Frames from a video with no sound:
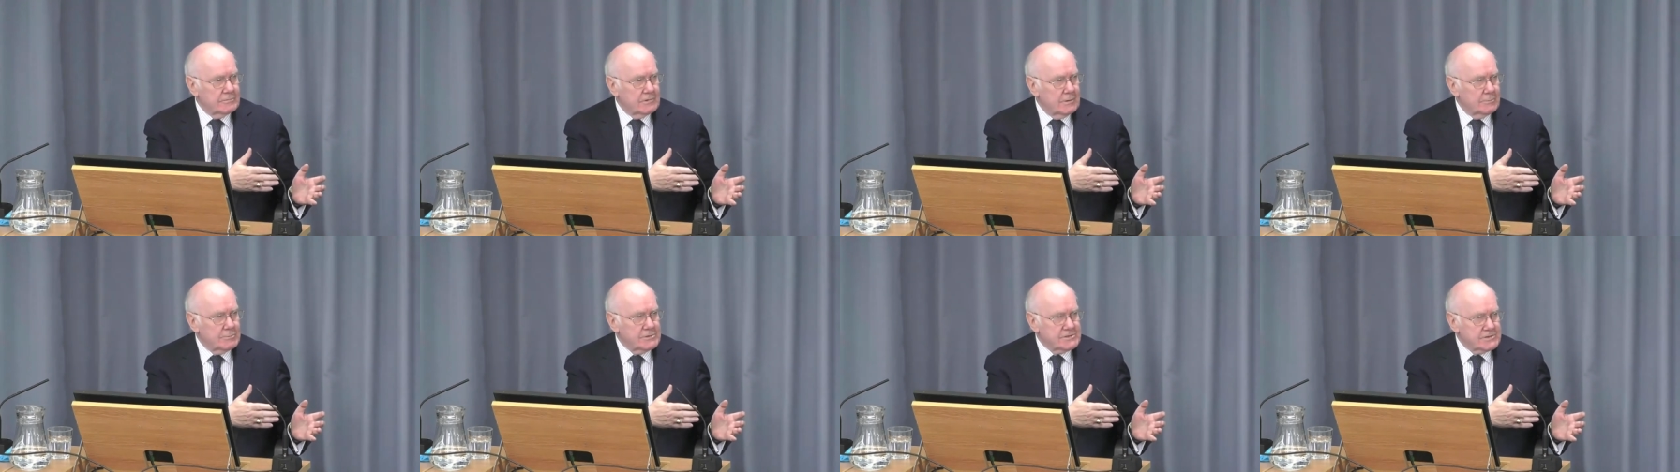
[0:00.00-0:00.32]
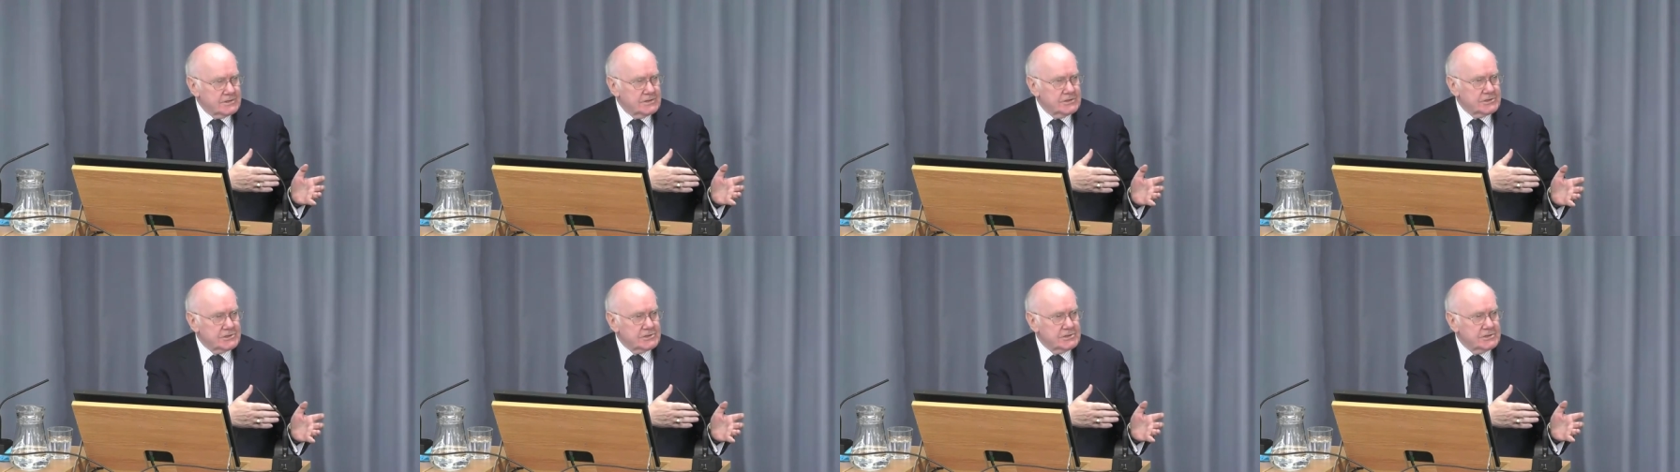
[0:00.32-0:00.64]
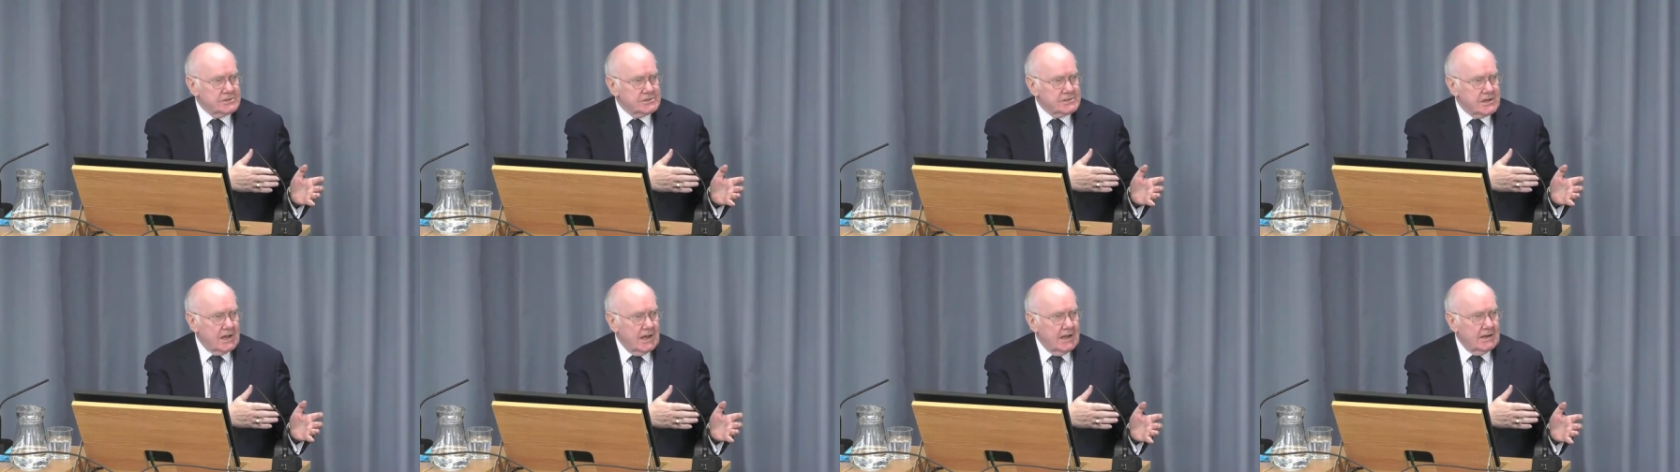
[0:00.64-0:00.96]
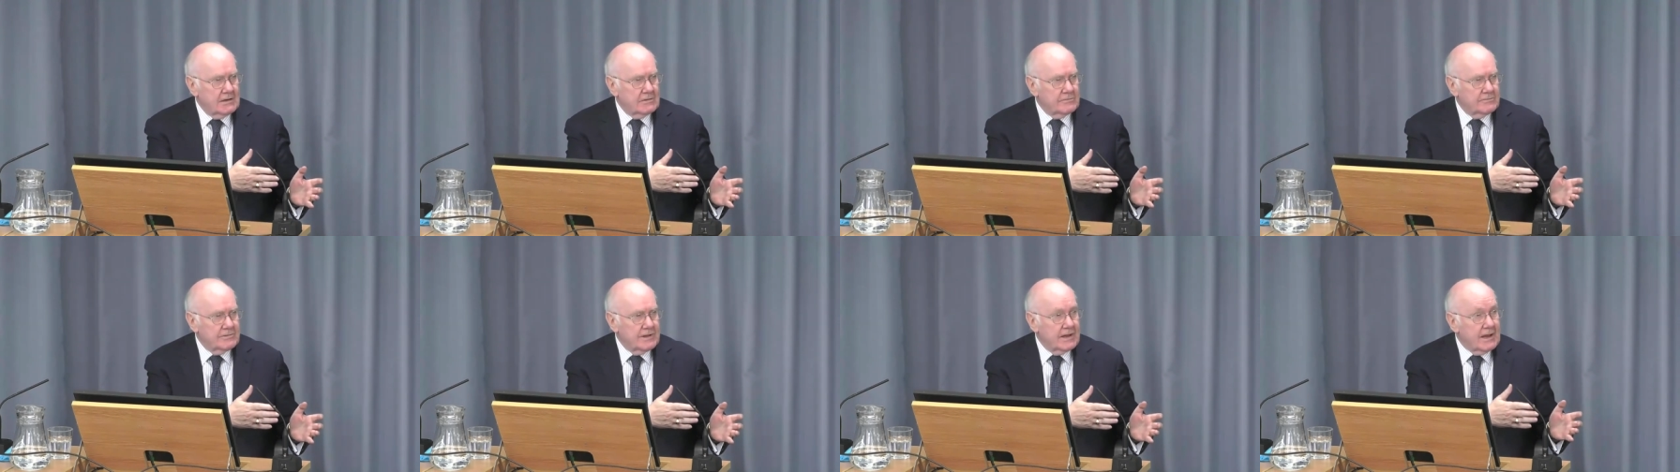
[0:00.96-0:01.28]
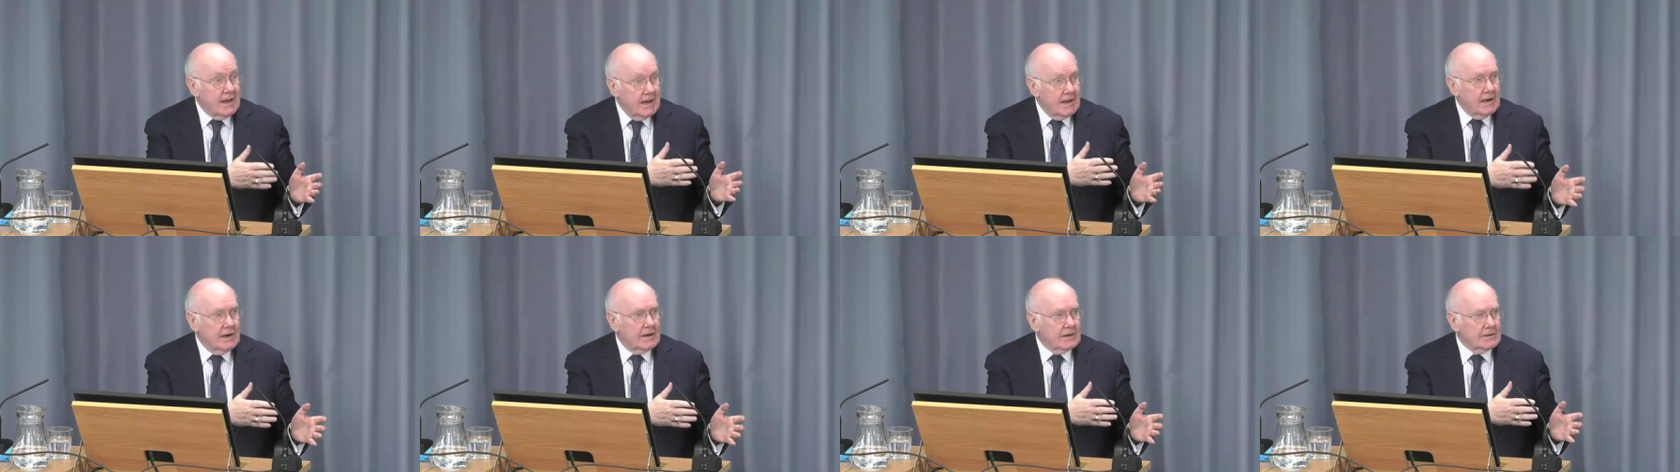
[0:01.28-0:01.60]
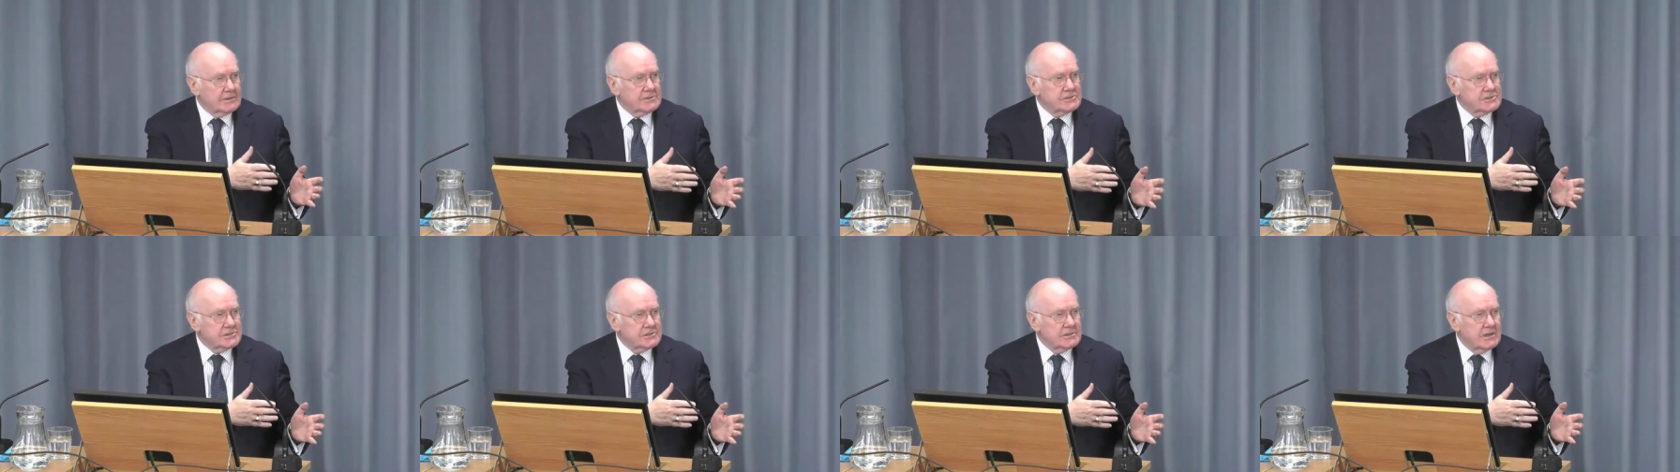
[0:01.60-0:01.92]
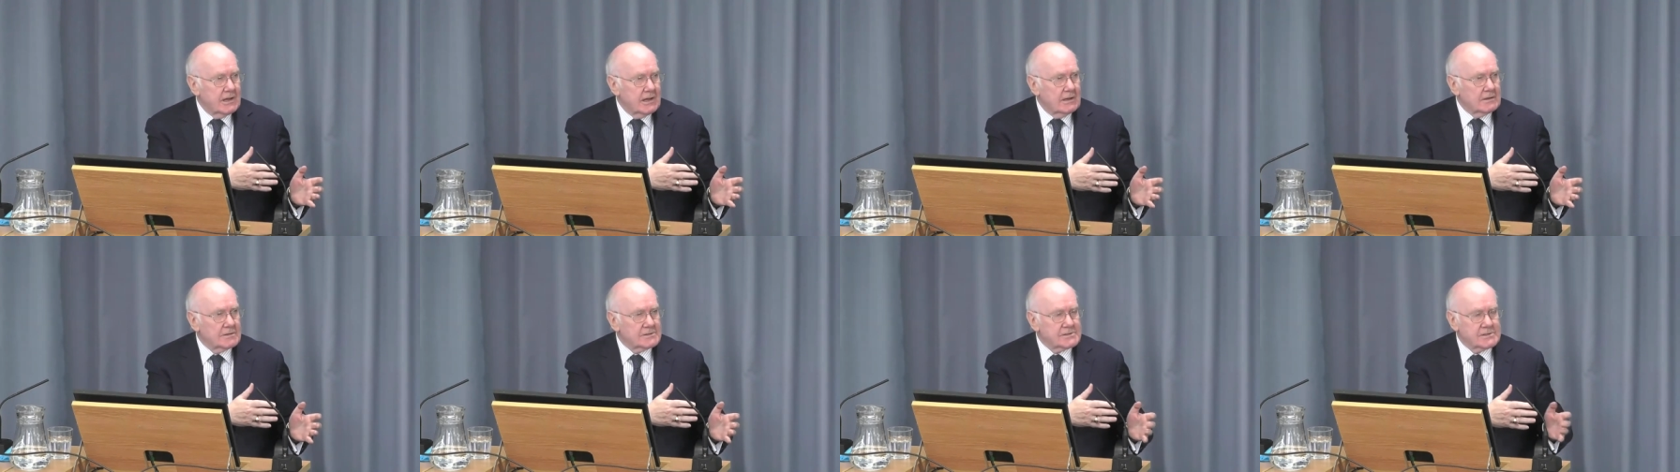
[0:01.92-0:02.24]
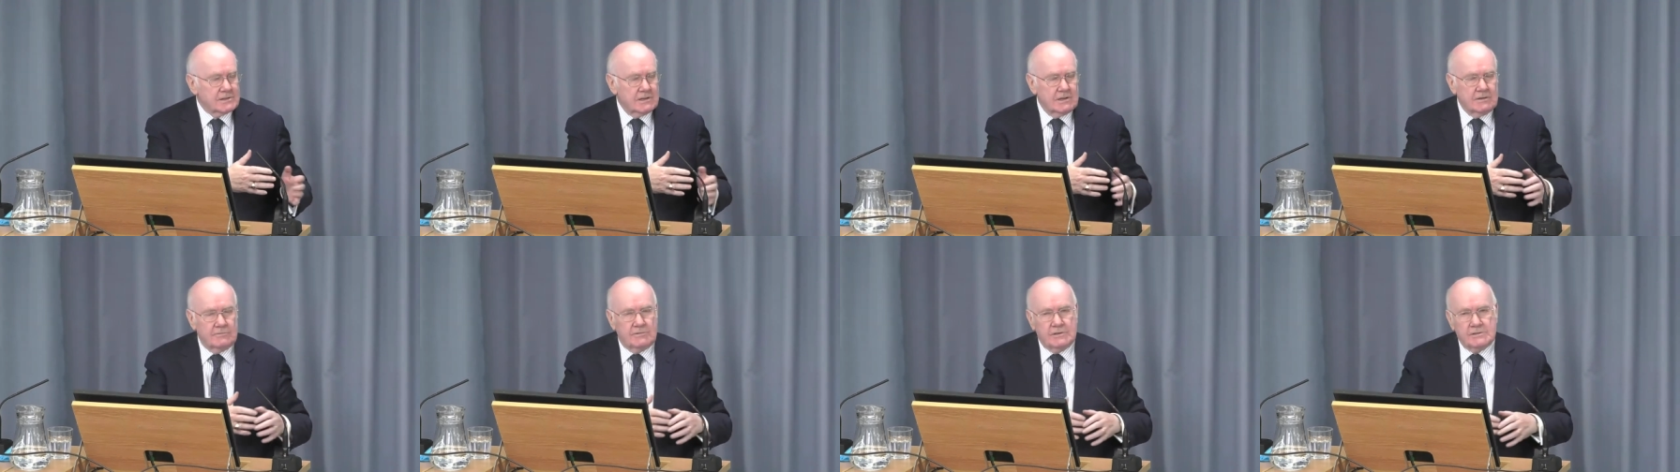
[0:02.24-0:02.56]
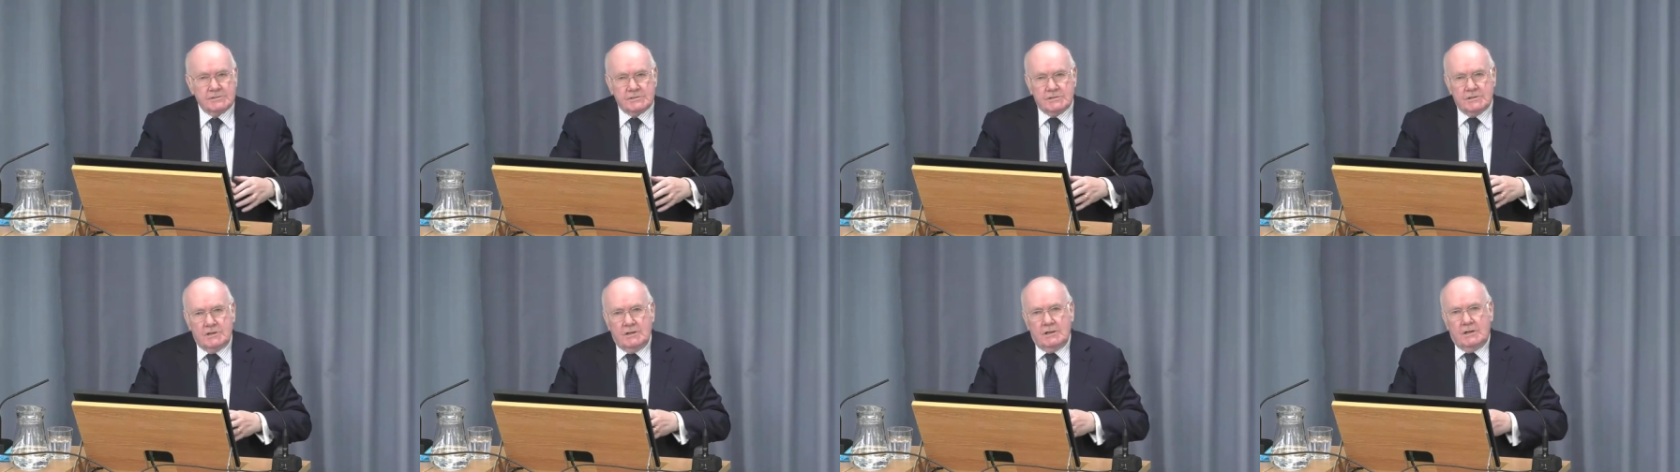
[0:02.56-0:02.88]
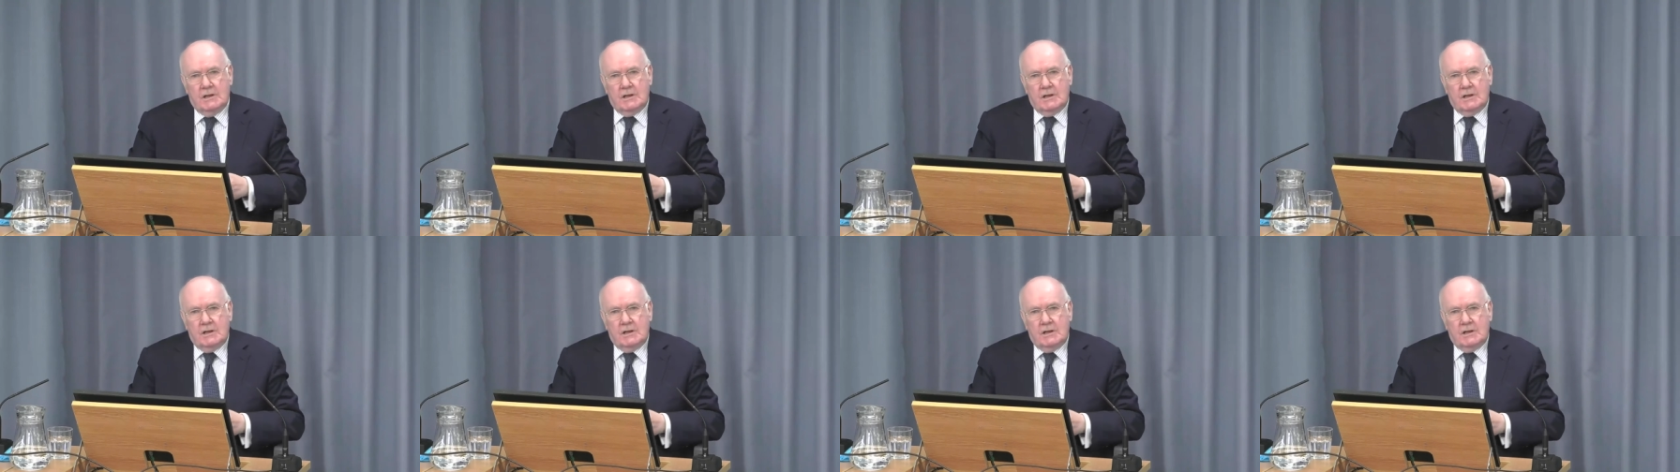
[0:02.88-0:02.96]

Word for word: a position as head of the English Health Service.